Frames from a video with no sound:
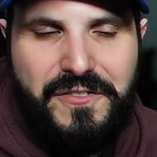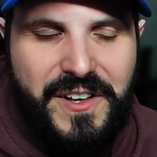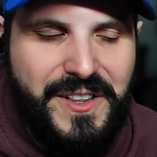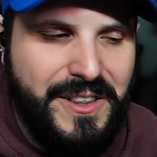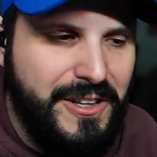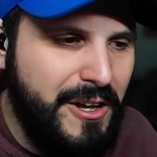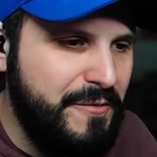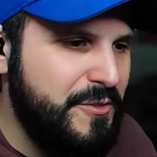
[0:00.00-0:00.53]
I
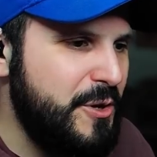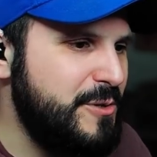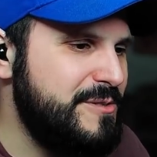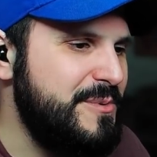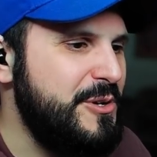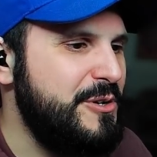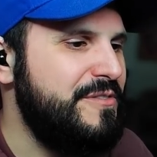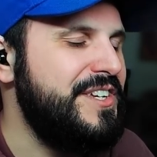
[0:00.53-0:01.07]
love those
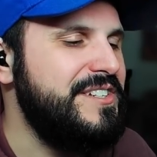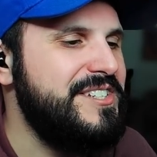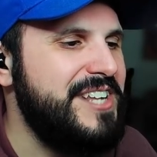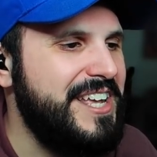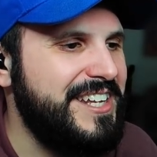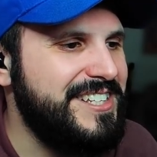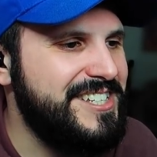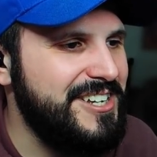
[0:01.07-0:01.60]
movies.
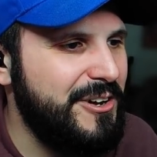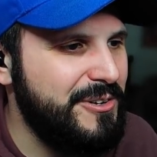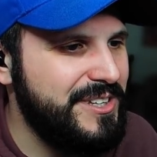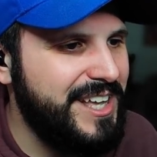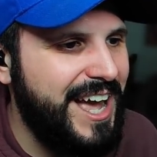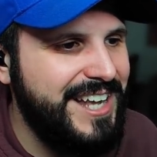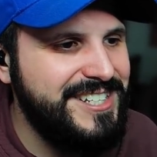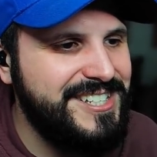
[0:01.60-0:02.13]
And so
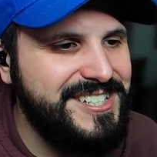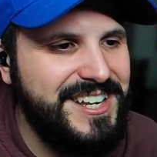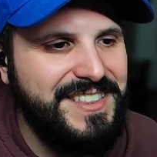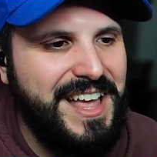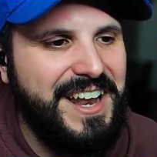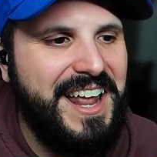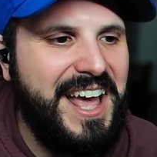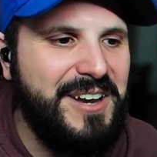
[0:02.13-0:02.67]
kind of seeing
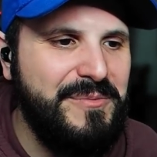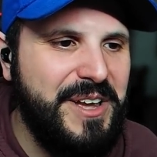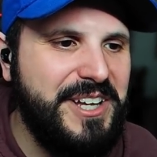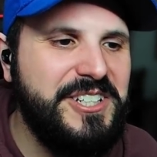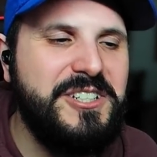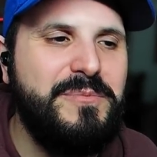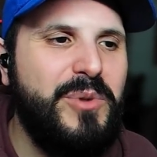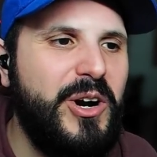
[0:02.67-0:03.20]
that
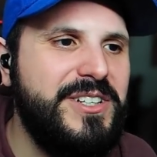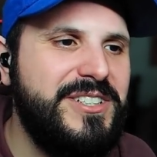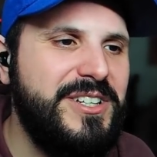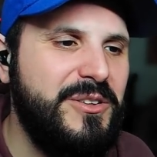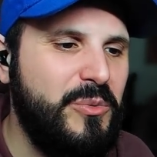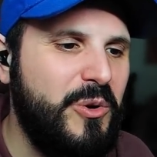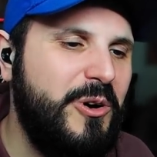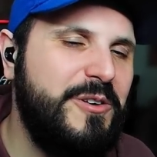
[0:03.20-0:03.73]
animation brought into
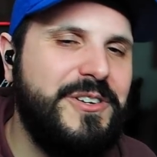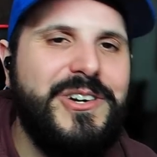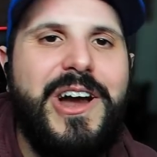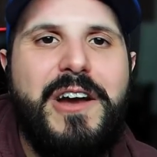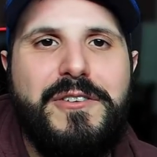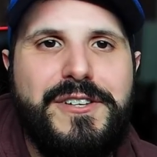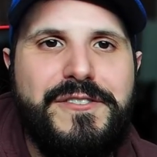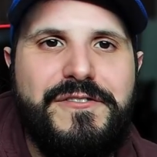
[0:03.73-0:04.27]
the world of
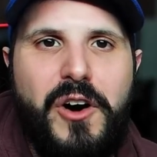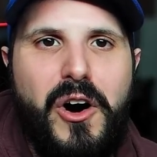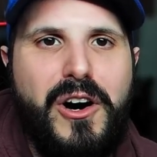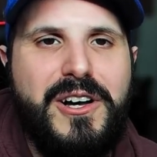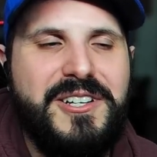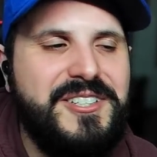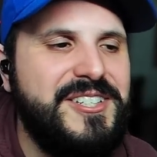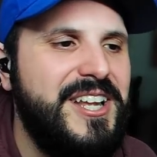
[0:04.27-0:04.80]
Gravity
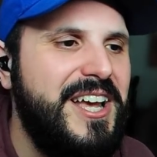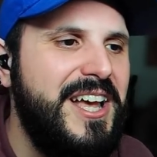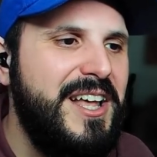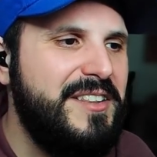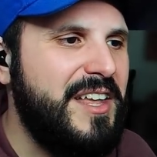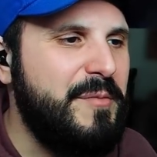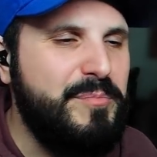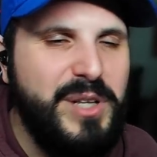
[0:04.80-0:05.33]
Falls,
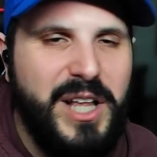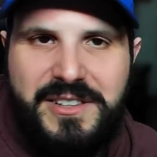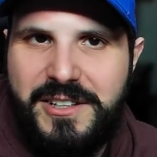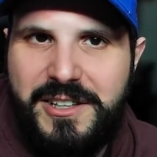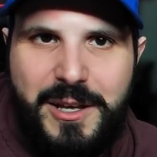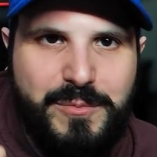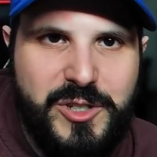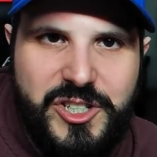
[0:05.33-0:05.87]
they blended
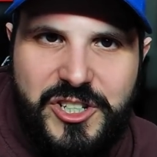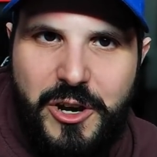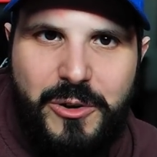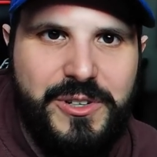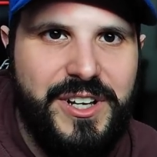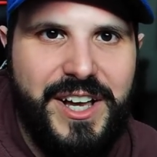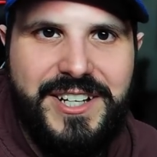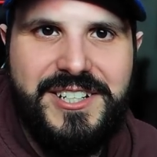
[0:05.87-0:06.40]
them so
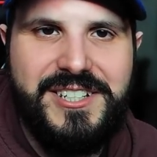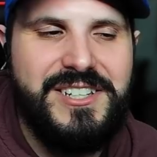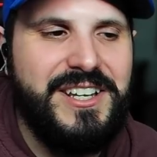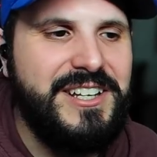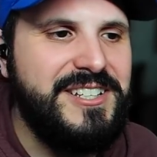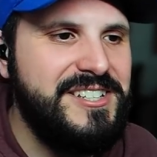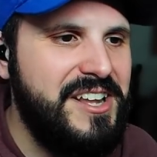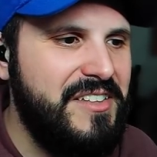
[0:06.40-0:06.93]
nicely.
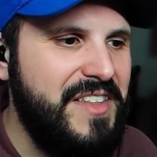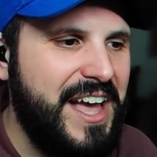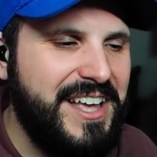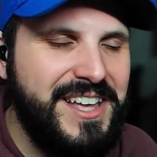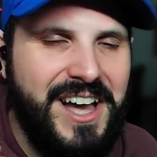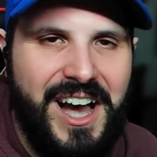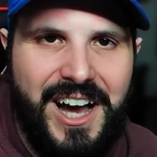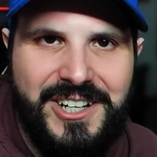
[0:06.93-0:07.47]
And seeing that
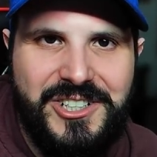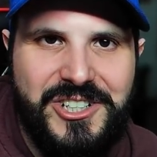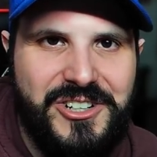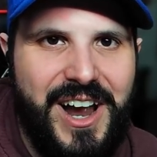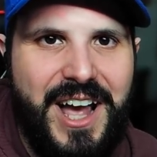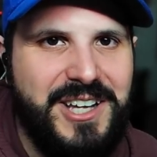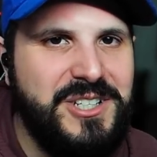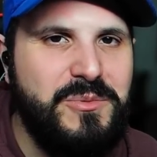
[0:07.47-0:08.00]

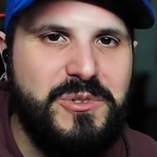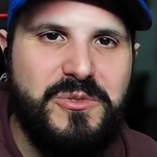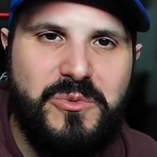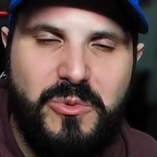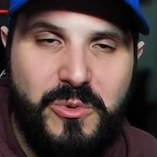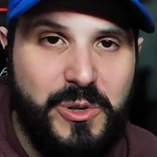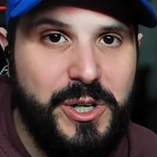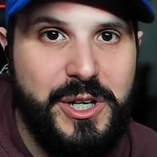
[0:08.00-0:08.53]
contrast was
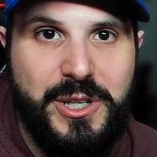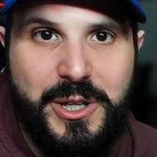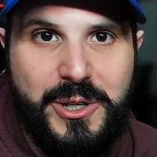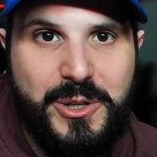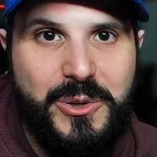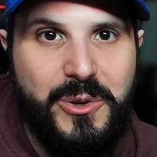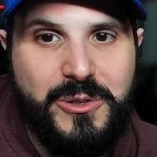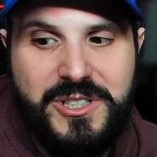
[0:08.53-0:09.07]
really
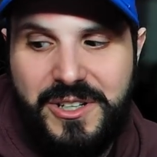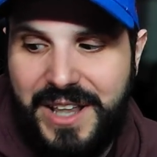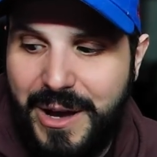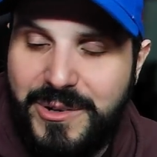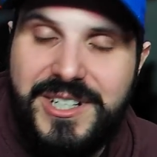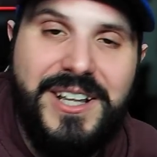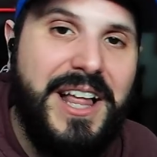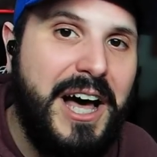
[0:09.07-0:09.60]
cool. So that
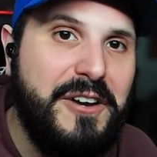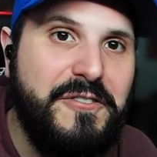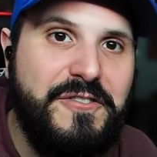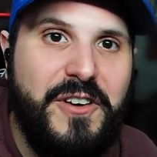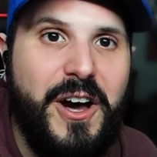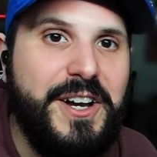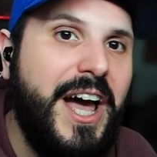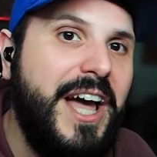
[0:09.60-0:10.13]
was a lot of
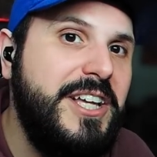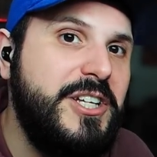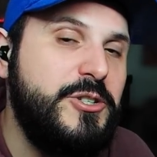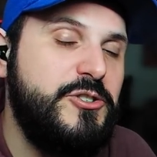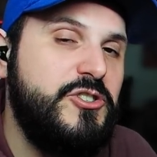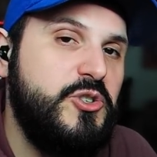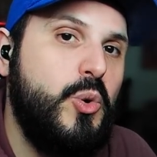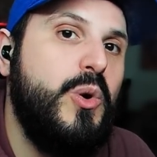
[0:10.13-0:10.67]
fun. I
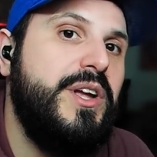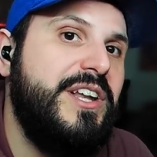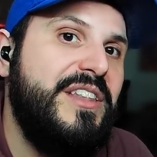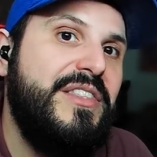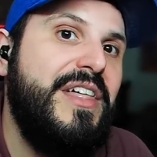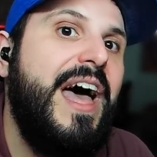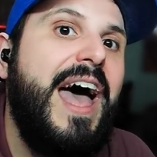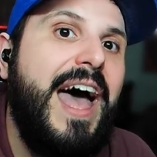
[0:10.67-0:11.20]
enjoyed
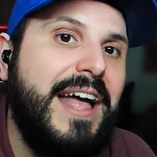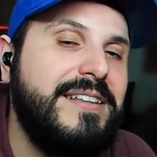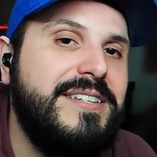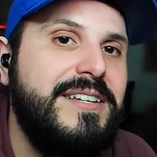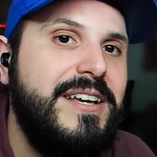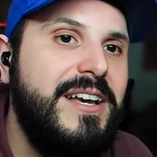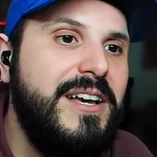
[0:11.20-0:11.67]
that.